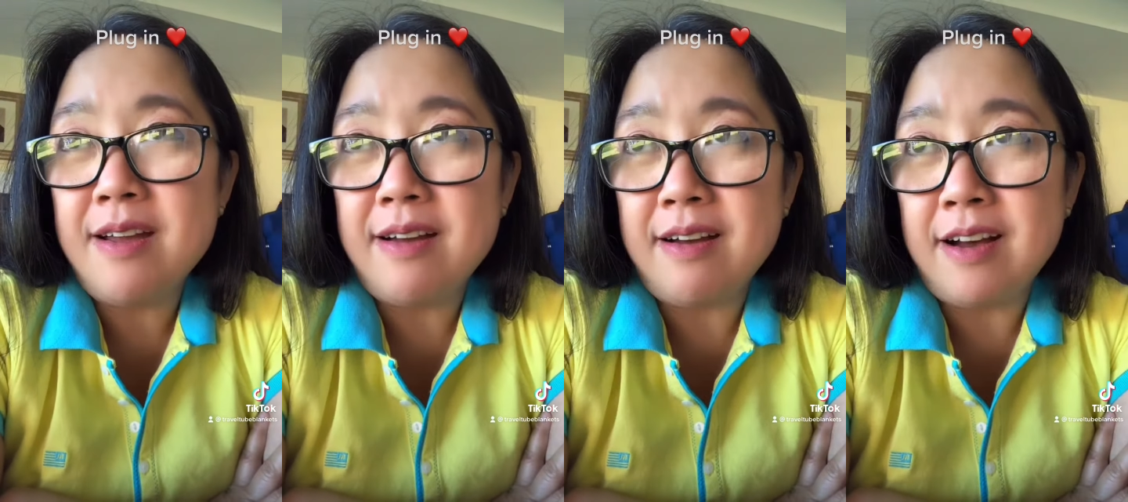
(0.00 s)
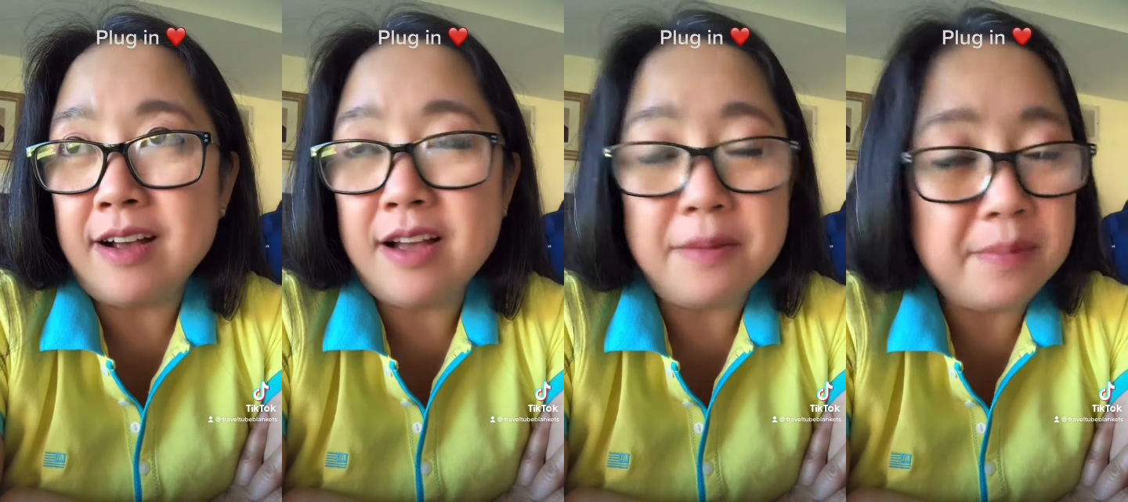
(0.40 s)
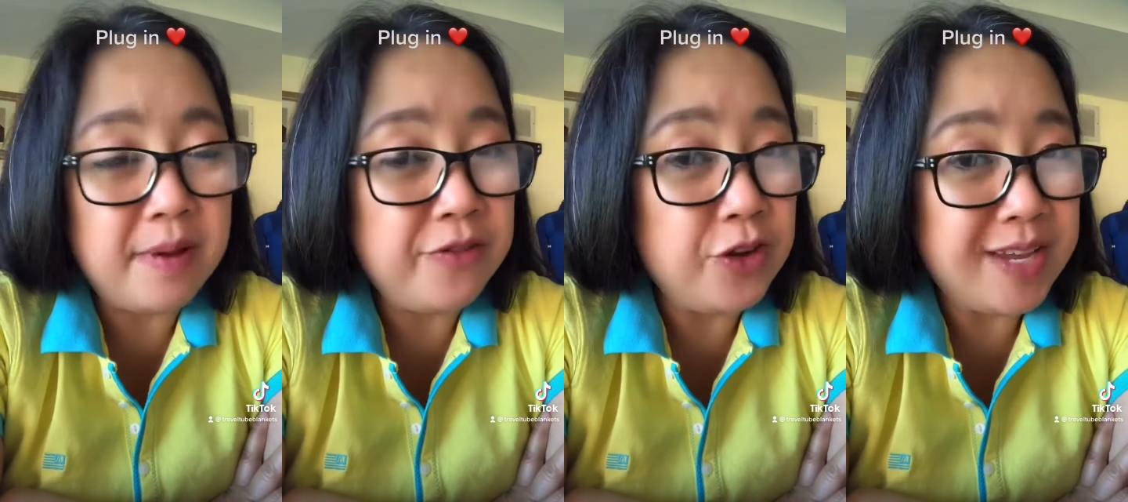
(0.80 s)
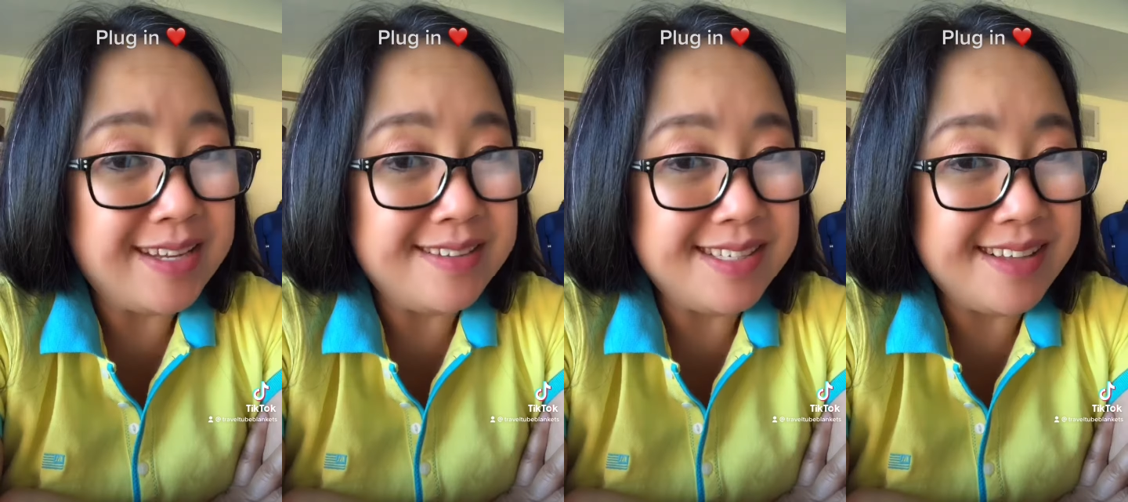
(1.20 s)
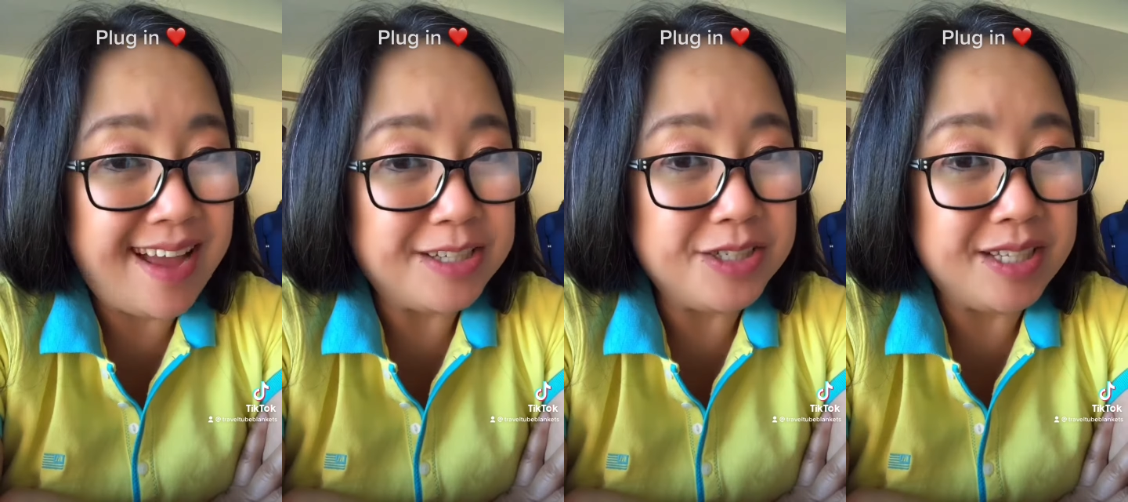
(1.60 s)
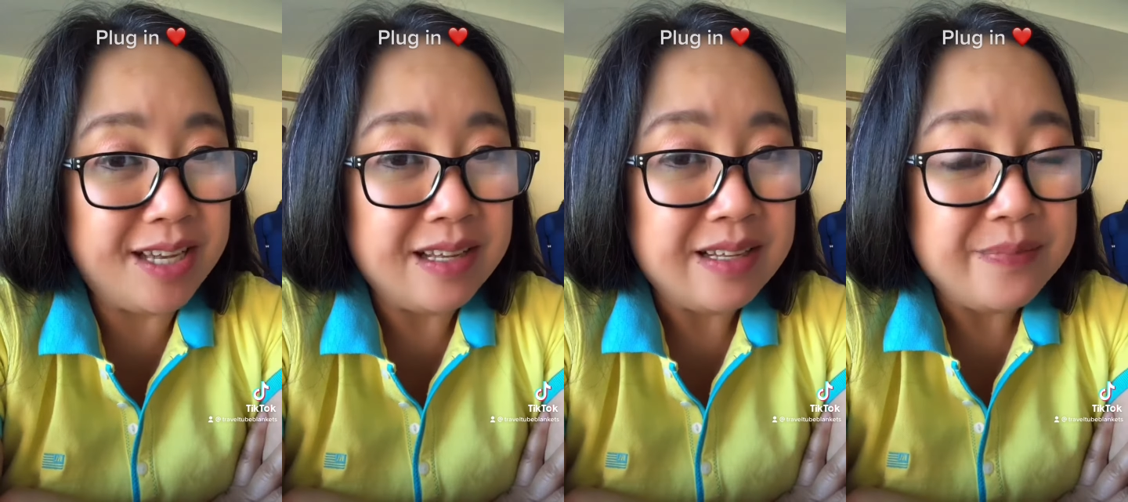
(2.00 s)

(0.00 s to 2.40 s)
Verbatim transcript: a, couple, a few kids actually.